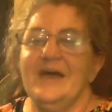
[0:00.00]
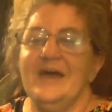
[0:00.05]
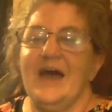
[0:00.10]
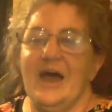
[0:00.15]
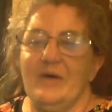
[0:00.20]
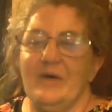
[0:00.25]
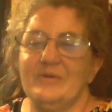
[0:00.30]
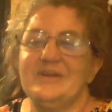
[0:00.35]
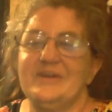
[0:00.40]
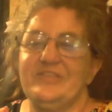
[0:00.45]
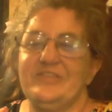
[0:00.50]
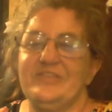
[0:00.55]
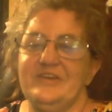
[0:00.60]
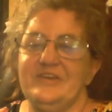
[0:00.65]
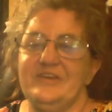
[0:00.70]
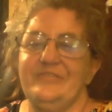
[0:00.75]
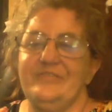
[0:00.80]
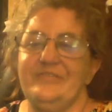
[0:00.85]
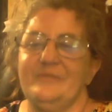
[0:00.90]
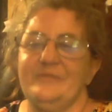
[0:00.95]
I would get
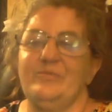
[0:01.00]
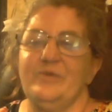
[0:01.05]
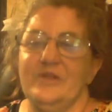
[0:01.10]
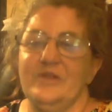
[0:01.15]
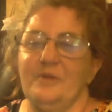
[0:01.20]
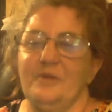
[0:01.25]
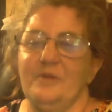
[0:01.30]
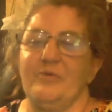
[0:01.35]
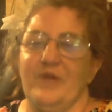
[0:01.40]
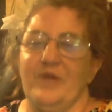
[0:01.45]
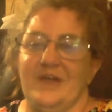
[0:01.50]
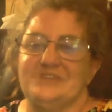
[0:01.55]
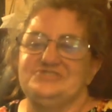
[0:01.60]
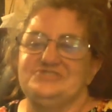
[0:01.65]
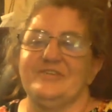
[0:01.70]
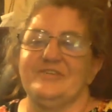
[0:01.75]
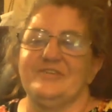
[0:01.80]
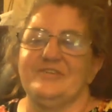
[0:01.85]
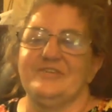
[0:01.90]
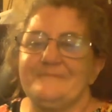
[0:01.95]
the willow
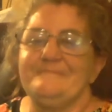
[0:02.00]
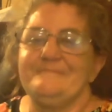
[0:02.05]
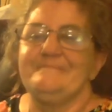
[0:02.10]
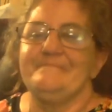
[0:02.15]
branches,